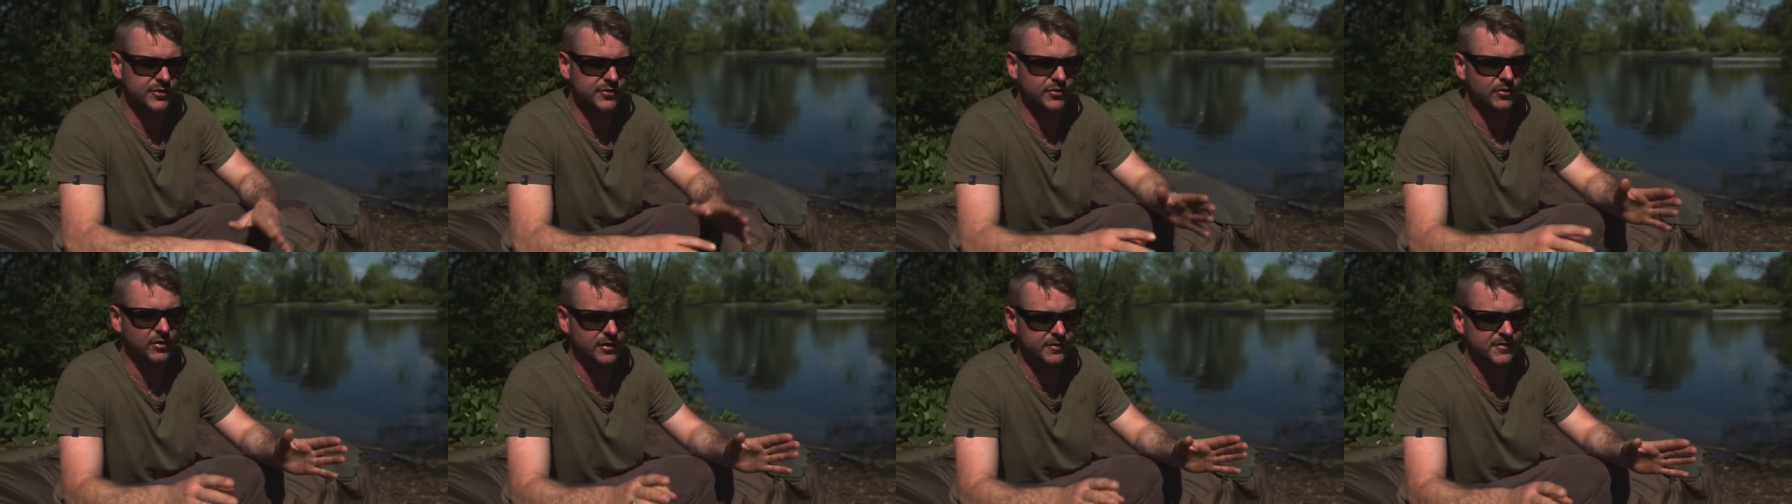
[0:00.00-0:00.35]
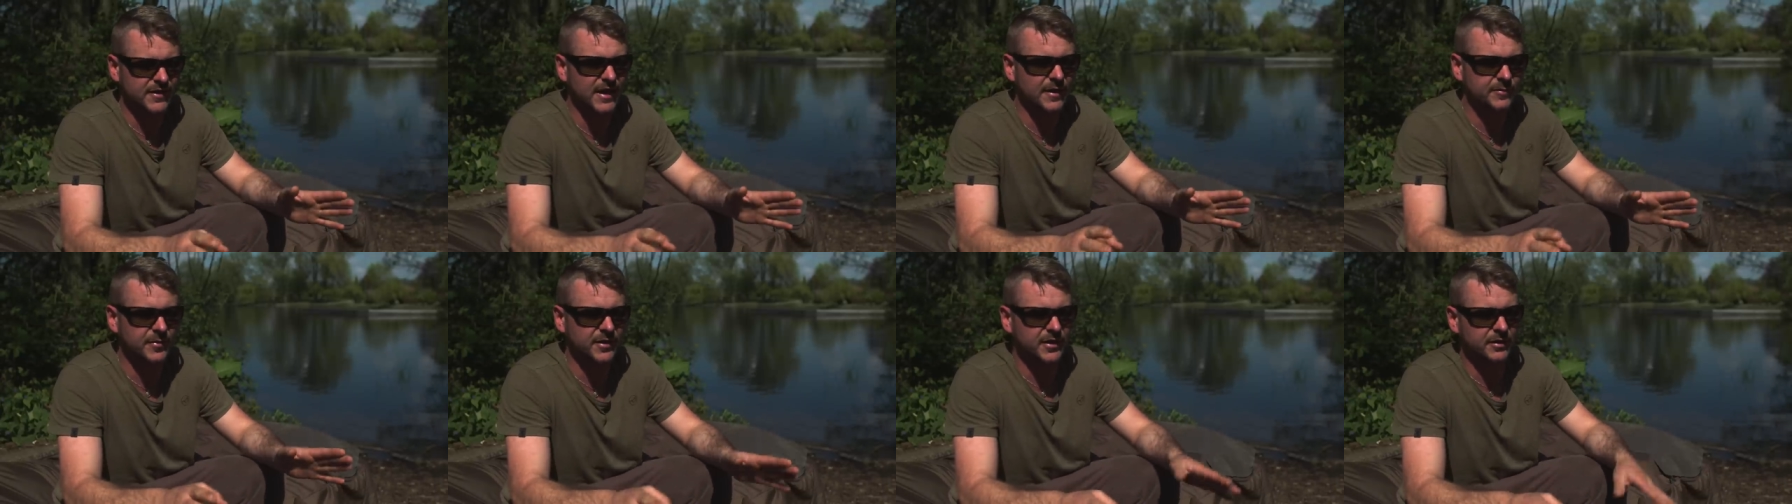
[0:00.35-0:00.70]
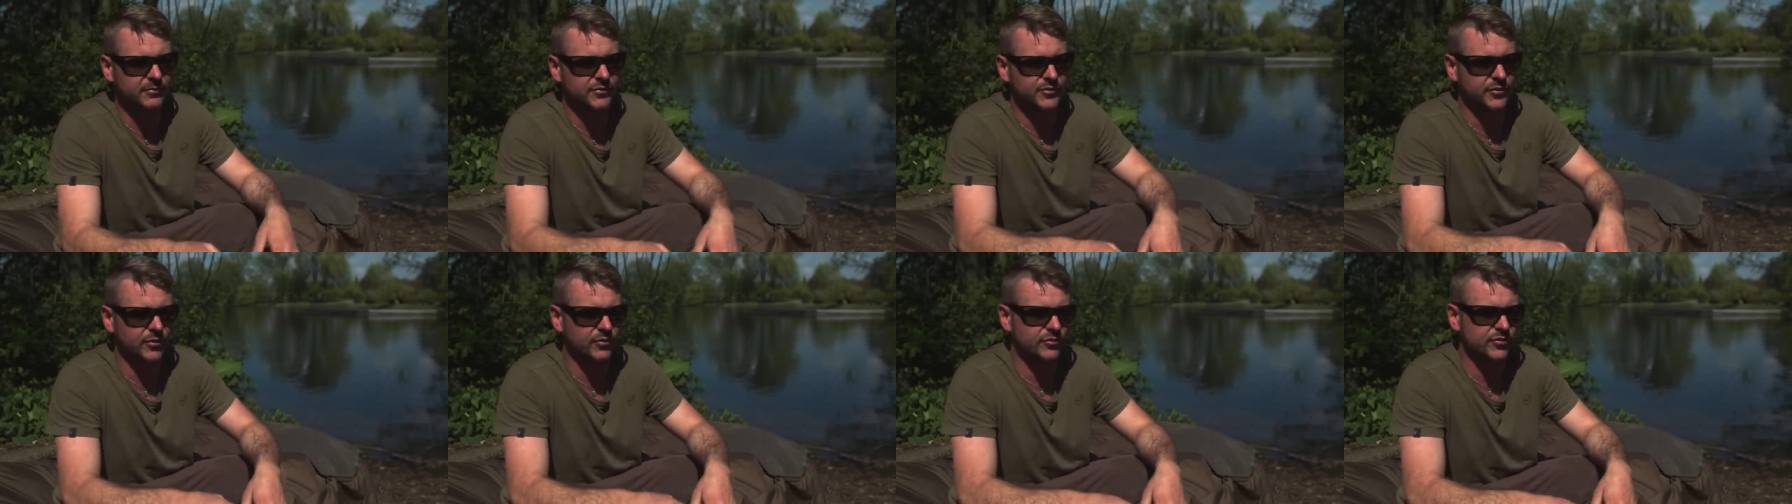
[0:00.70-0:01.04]
so I was happy that
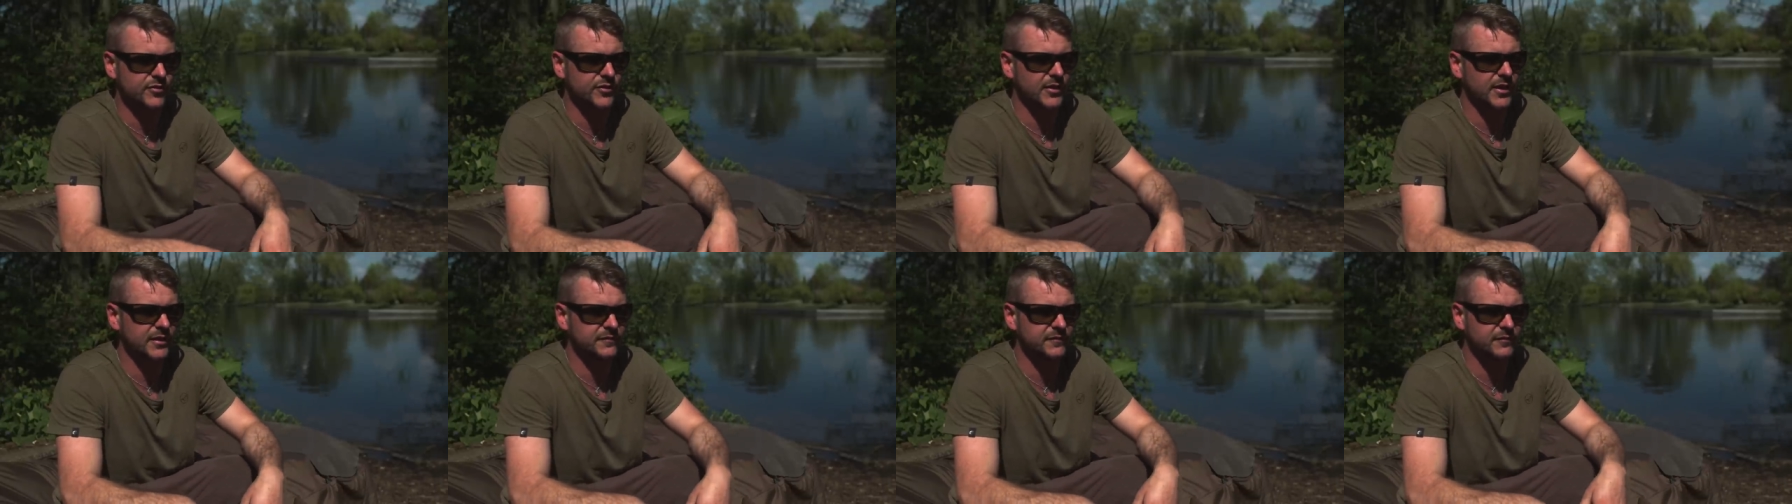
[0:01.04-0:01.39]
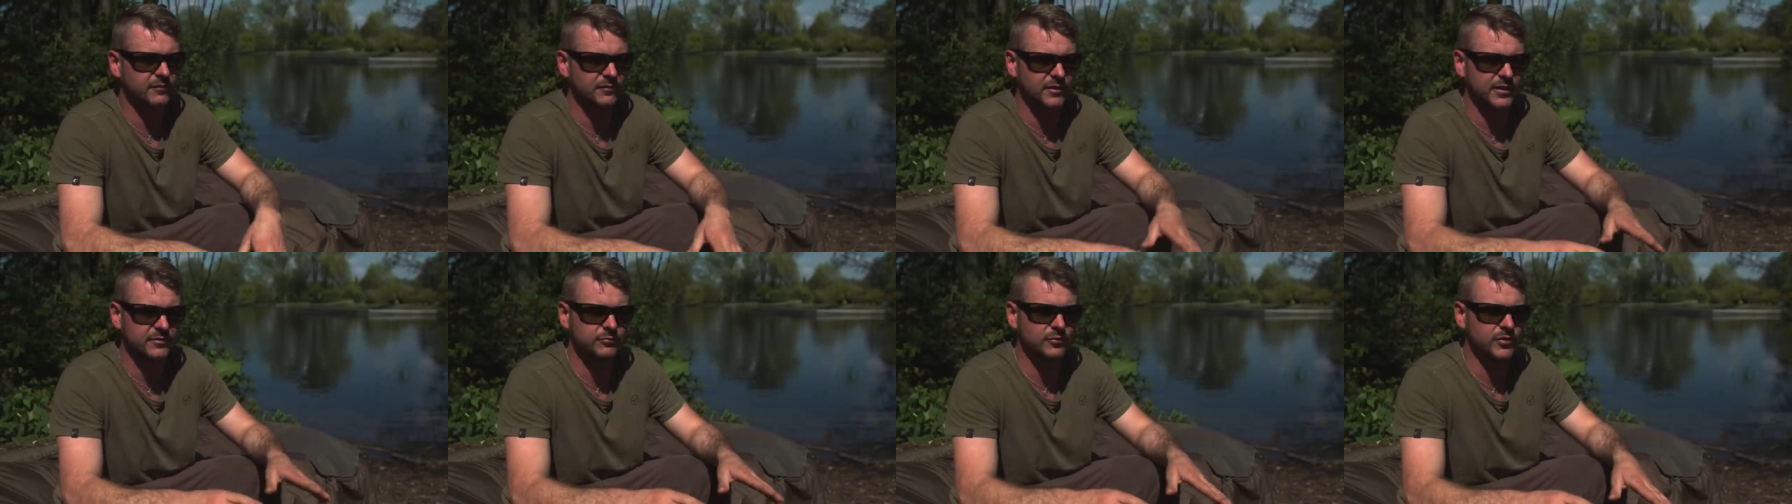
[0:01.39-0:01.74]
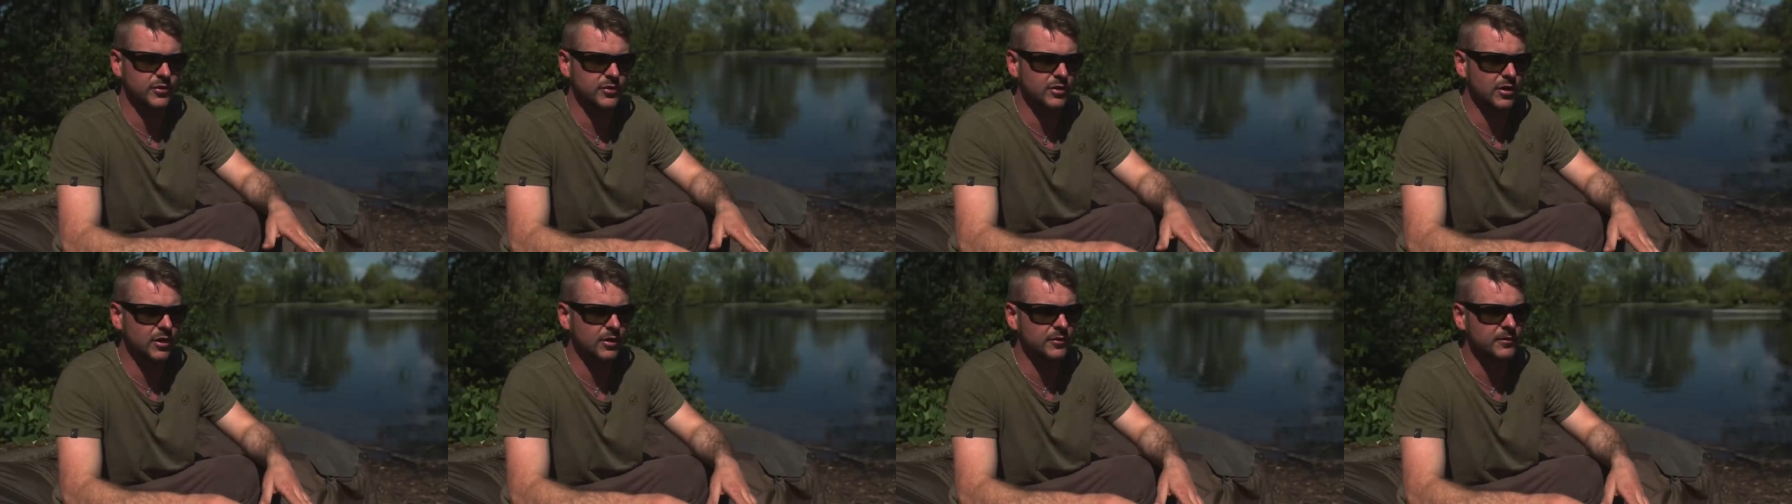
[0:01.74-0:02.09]
it was all safe, the lead would
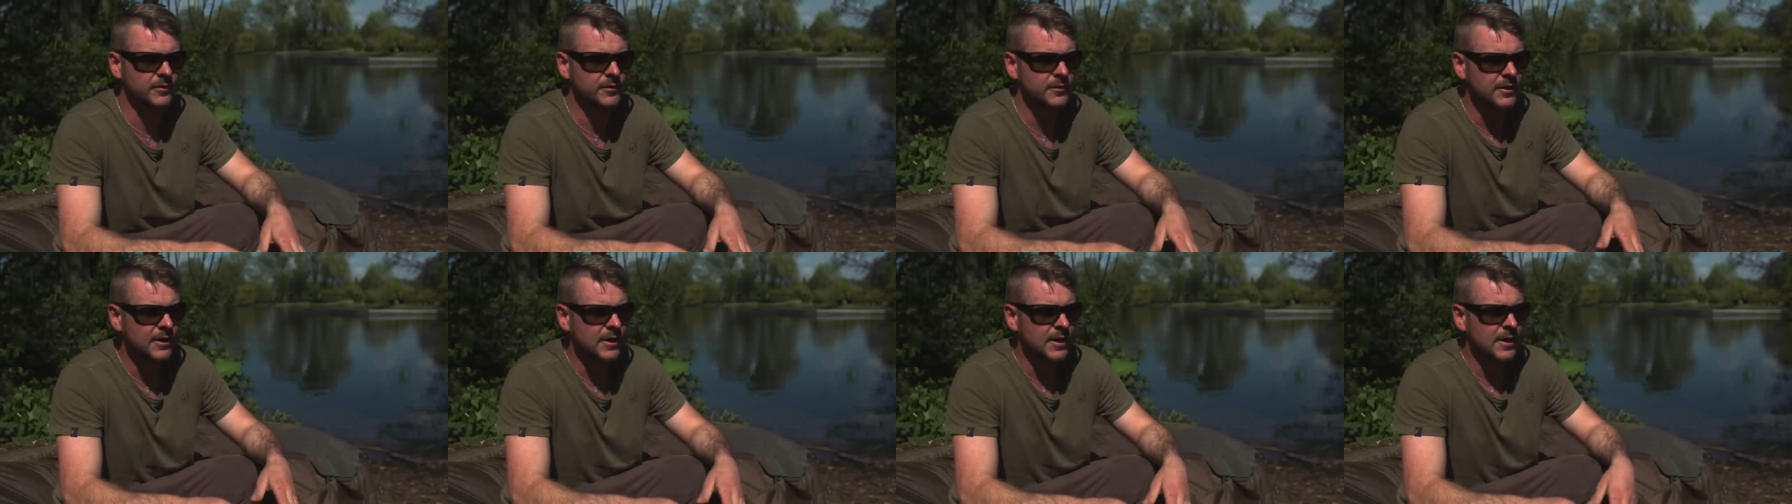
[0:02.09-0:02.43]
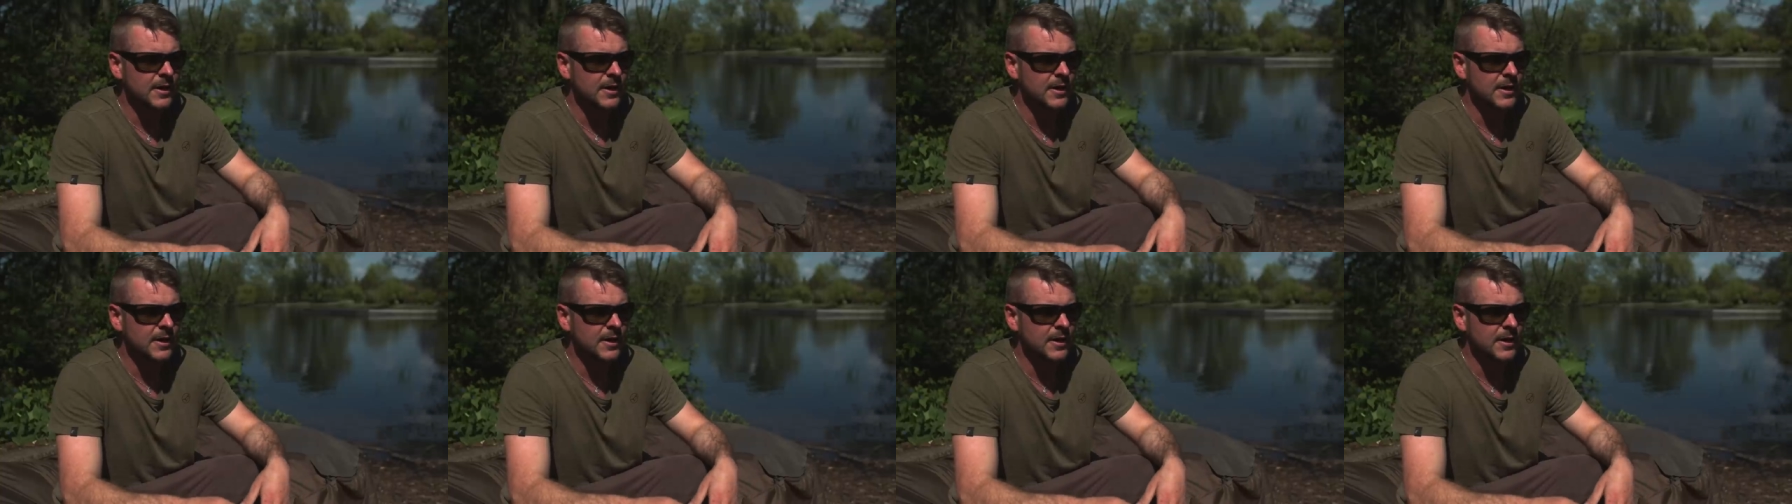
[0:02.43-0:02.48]
have gone.